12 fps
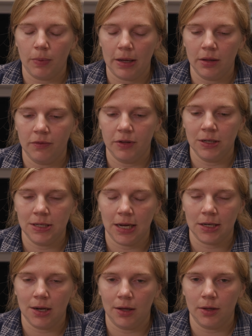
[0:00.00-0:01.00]
relevant
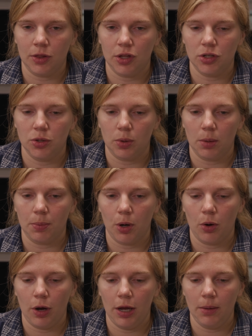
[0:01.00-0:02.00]
technology to our
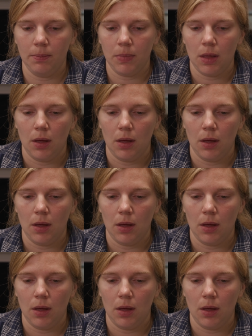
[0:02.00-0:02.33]
program,